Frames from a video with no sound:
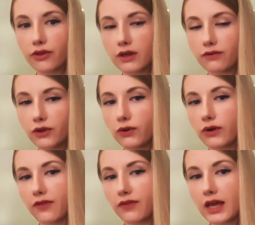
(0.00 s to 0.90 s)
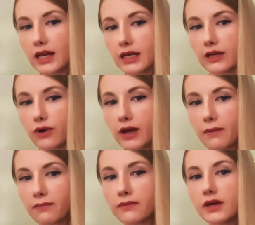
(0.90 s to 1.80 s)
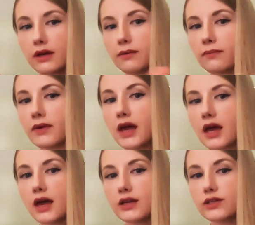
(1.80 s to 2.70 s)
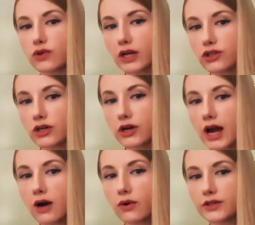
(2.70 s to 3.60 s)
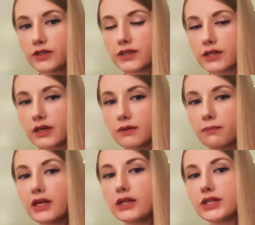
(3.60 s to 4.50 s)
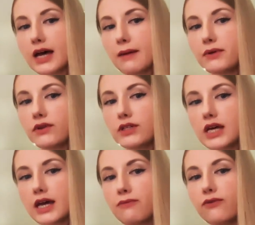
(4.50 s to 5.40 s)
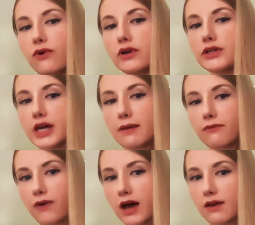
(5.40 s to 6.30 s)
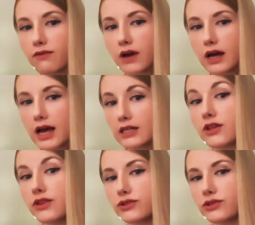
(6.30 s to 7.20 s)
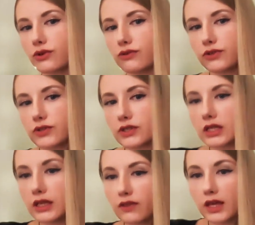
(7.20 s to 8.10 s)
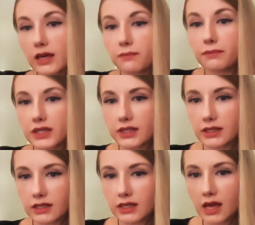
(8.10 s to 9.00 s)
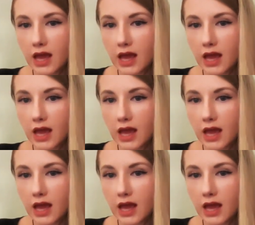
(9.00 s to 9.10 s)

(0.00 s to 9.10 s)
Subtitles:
If you look at the Enneagram structure, how it's built up, type 4 and type 5 are under the surface in the abyss.